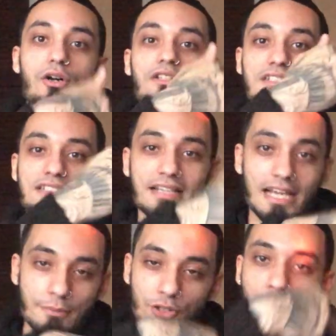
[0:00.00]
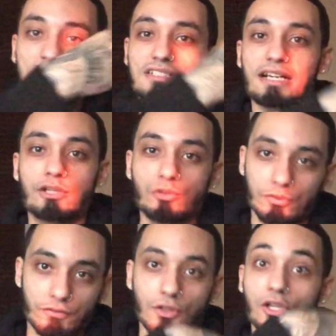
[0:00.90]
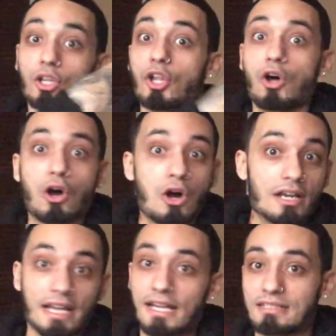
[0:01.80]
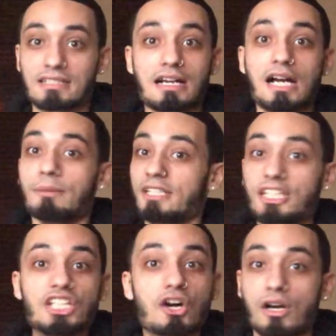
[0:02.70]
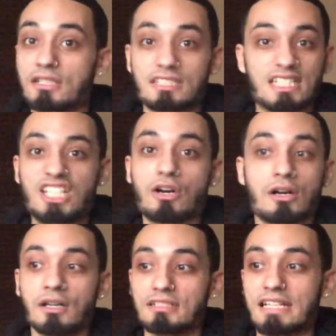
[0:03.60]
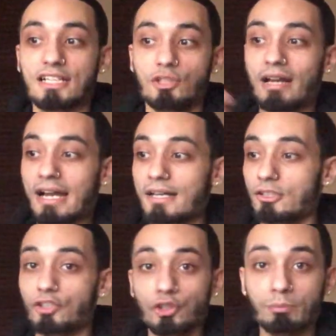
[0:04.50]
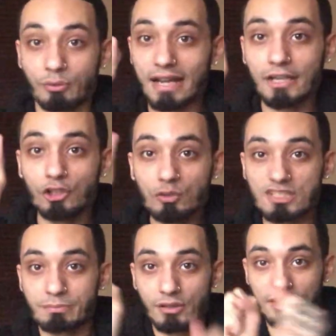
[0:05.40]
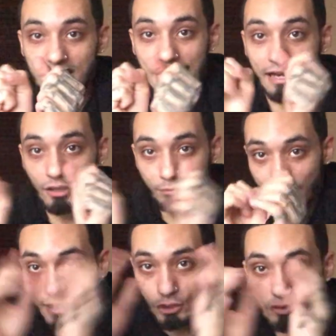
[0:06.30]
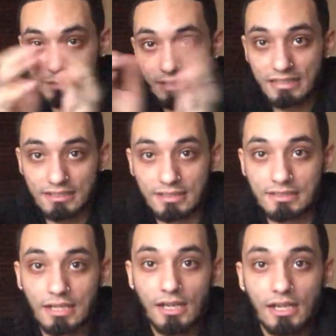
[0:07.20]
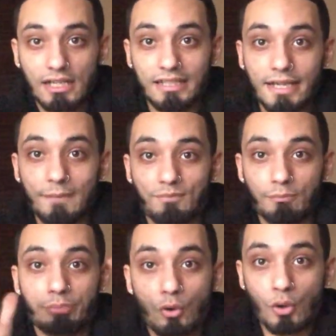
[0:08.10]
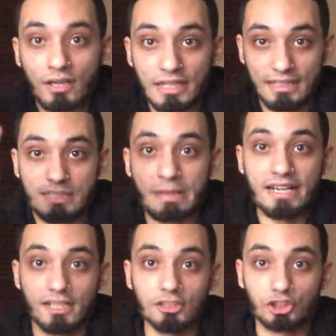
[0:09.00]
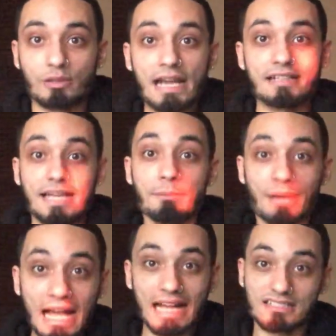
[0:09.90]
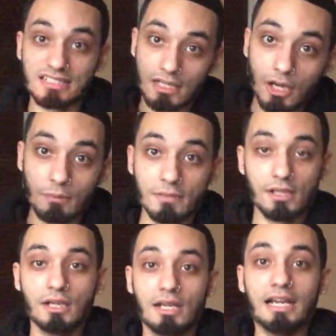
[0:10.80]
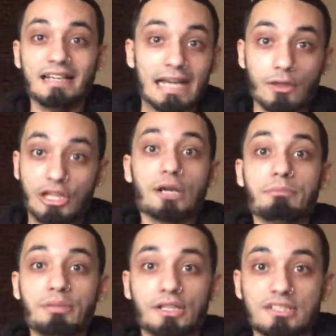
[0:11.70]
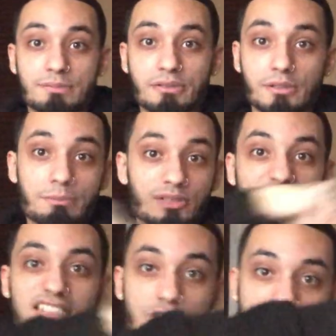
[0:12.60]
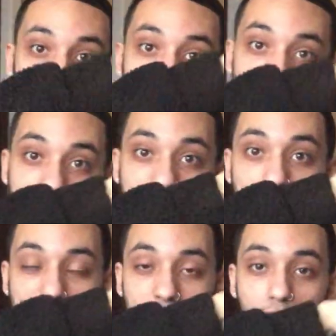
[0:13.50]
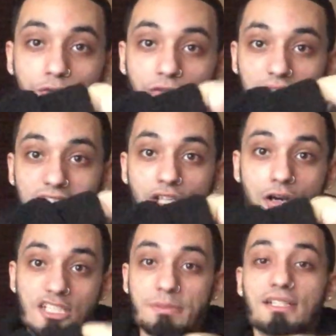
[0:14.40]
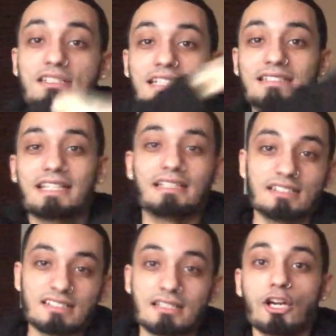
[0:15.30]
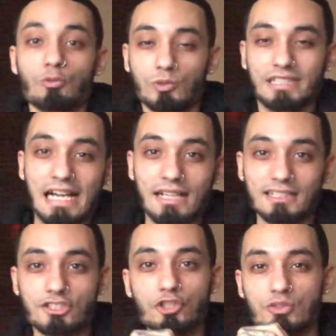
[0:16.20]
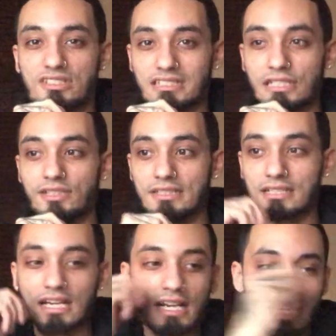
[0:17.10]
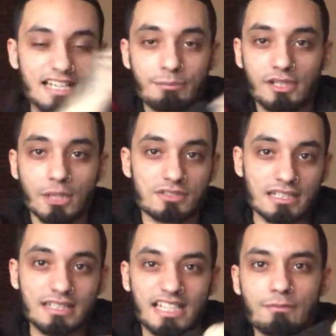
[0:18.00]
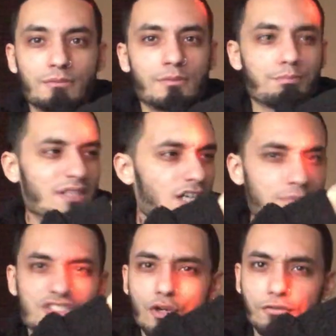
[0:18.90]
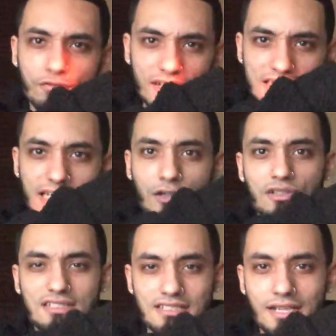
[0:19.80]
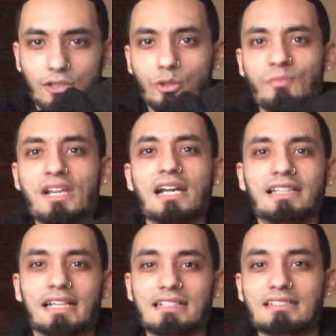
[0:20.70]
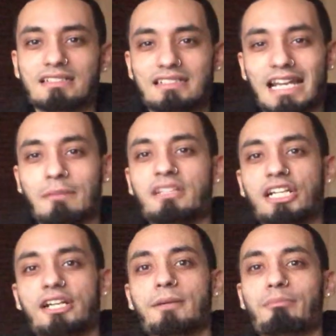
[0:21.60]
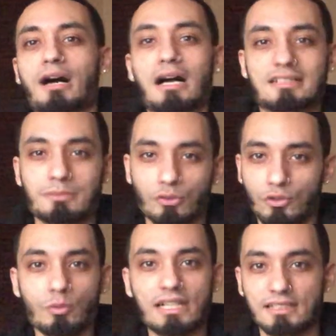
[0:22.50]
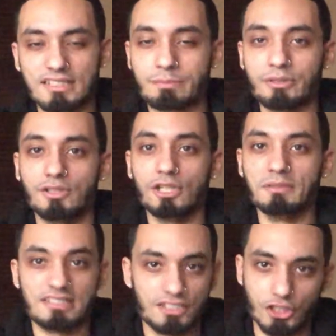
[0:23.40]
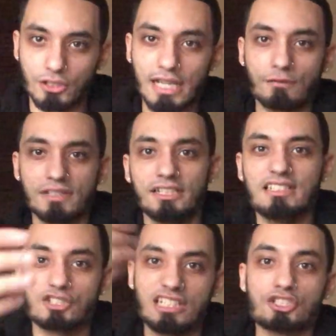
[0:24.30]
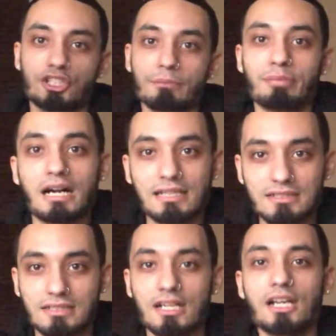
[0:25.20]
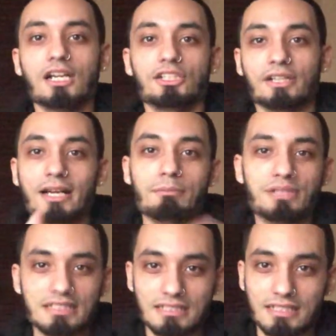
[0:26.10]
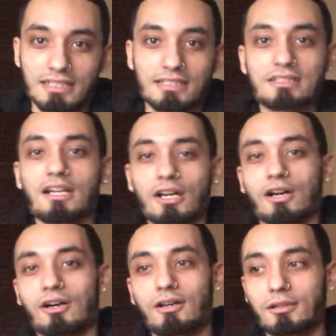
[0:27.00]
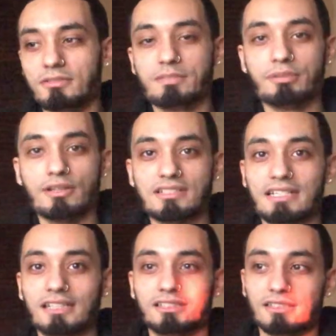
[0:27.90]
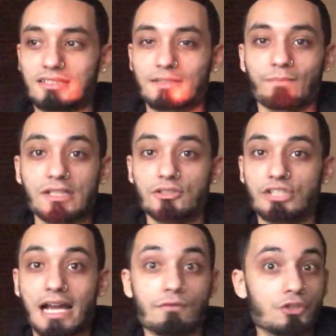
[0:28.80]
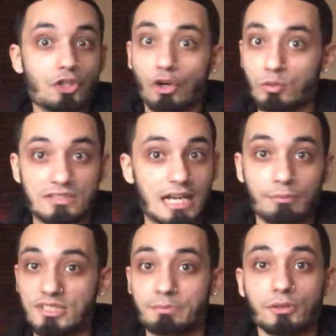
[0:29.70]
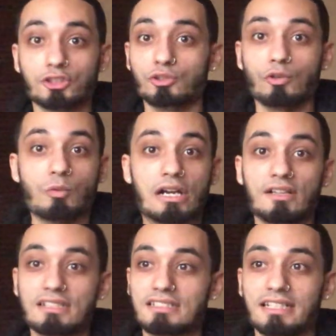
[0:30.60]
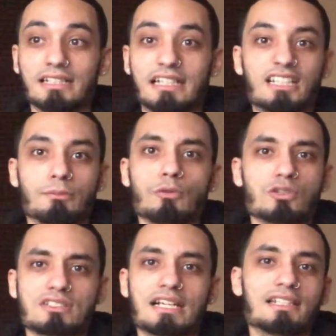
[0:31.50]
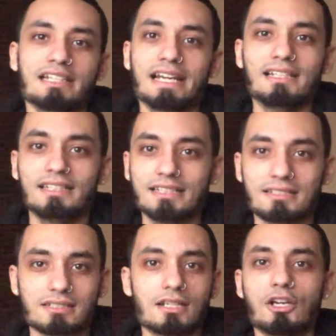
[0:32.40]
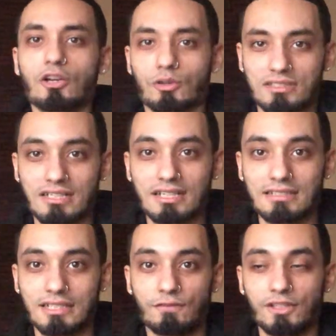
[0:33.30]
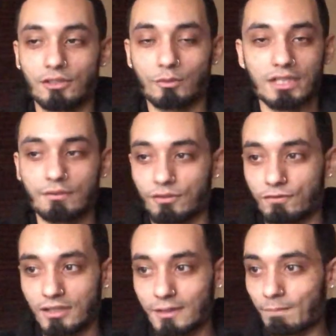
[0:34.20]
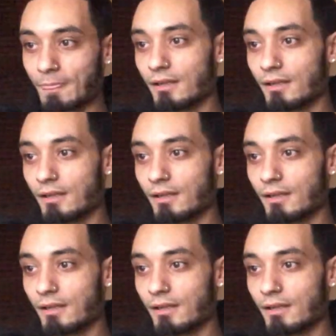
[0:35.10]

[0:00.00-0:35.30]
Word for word: the same human cycle for a long ass time, eons, eons, and then you had brand new spirits out of brand new spaces get born and expand and contract and pass dumb, And now they're a bigger spirit, but they still suck in the same cycle for eons because they take this reality too serious and they become they become so fixated on this cycle that it's damn near impossible to wake this spirit up. This is your every these, these are your bots, your NPCs, um, spirits that just have no type of spiritual awareness, think and they're most likely atheists or scientific or whatever the fuck.